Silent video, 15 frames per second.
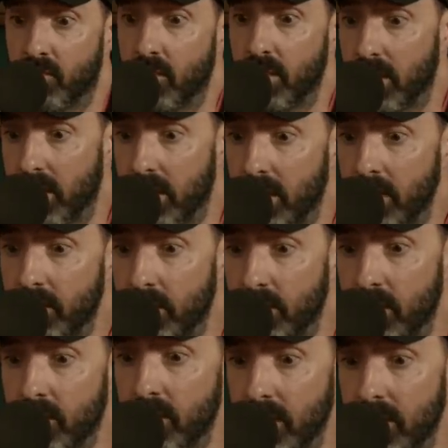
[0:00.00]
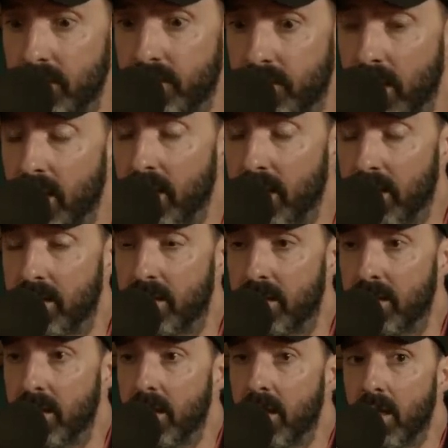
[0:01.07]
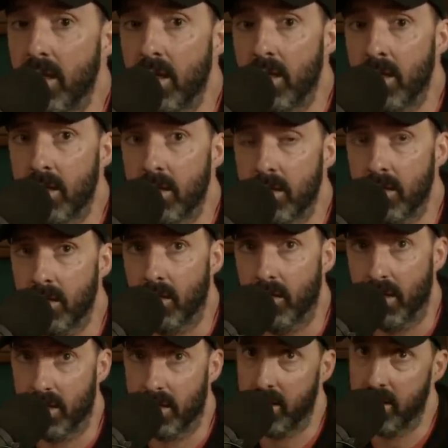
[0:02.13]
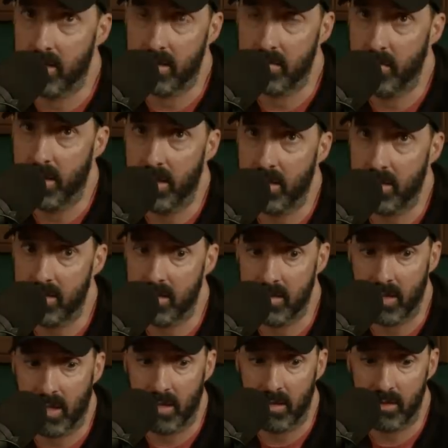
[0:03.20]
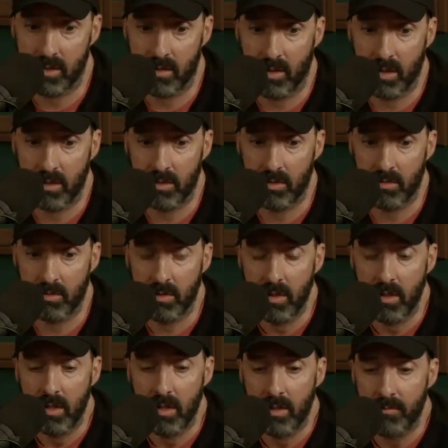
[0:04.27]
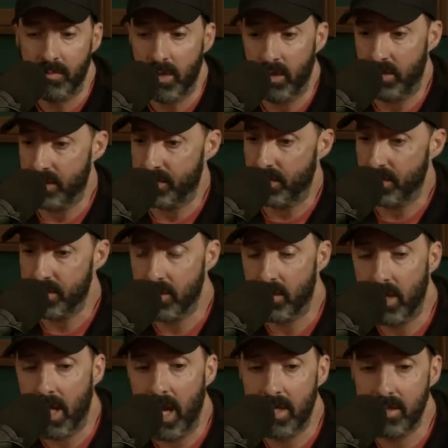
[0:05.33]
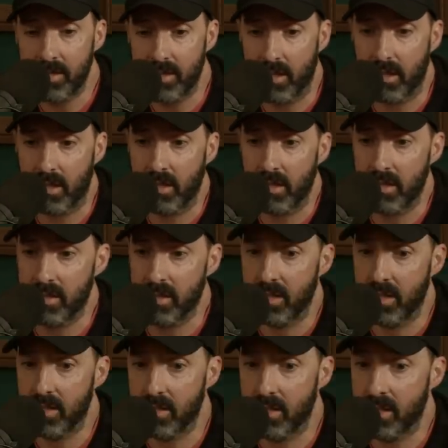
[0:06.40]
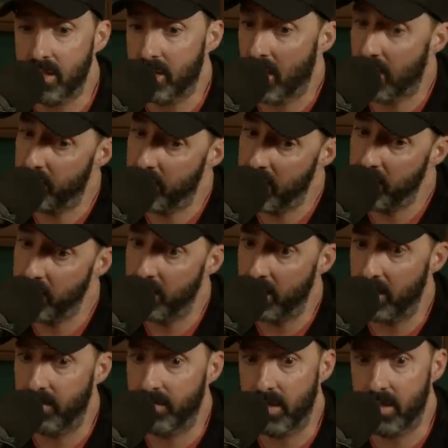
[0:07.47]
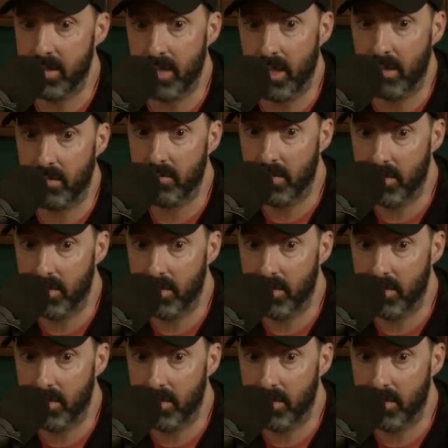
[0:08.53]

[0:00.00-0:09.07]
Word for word: really evil, you can find, you know, like in this Benedict Society show I do, you know, he's very sarcastic. Mm-hmm. He's, he's he's kind of manipulative, and it's like